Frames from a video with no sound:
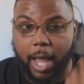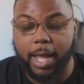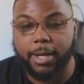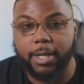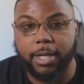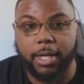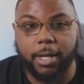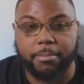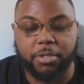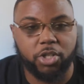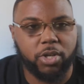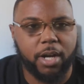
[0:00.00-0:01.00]
And I'm
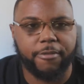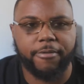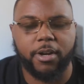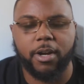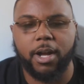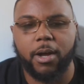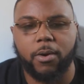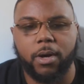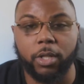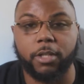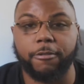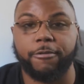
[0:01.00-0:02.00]
just trying to figure out
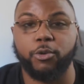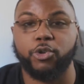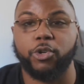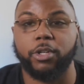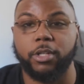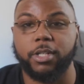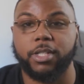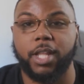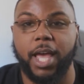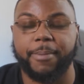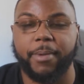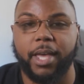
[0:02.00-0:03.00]
what the future looks
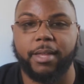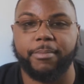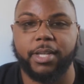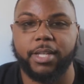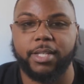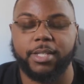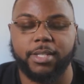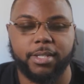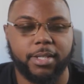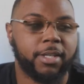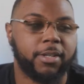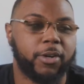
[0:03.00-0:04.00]
like, man, because,
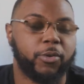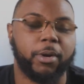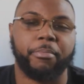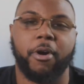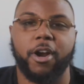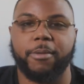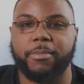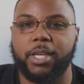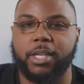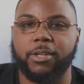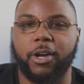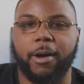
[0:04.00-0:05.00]
a part of
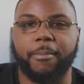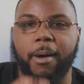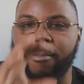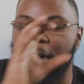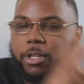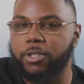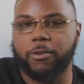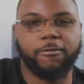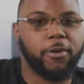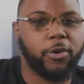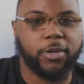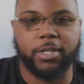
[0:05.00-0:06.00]
me, I'm also
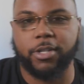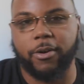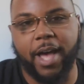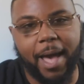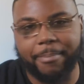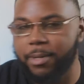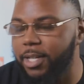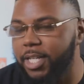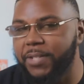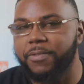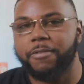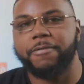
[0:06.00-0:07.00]
focused on
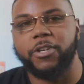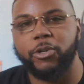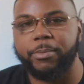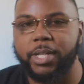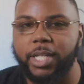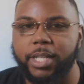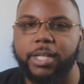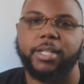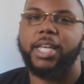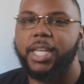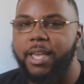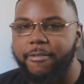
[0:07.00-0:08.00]
happiness, fulfillment,
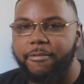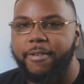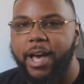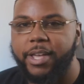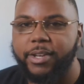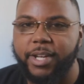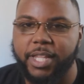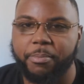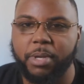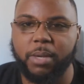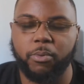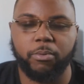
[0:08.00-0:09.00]
and giving value to other
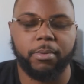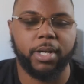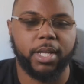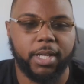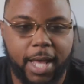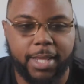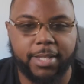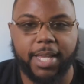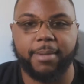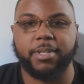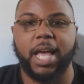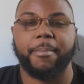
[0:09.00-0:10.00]
people. But at the
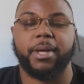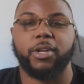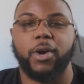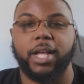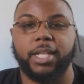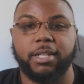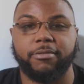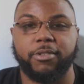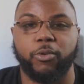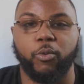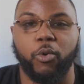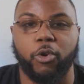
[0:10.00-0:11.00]
same time, I know I live in a
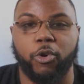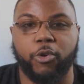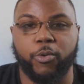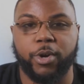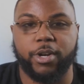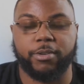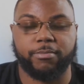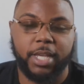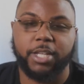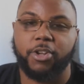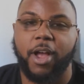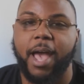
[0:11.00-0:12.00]
world where
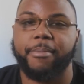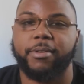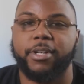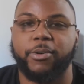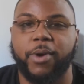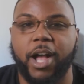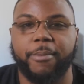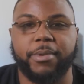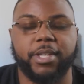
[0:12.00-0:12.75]
things are happening around me.